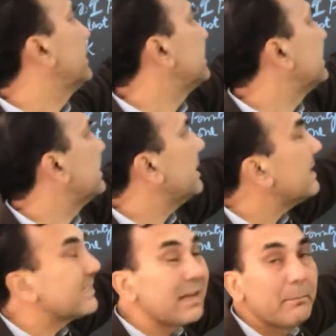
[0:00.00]
This is
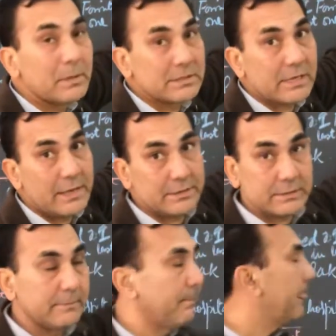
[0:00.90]
the sample size.
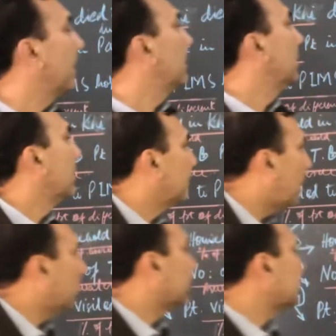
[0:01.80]

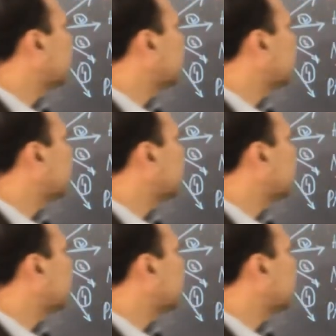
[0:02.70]
Now the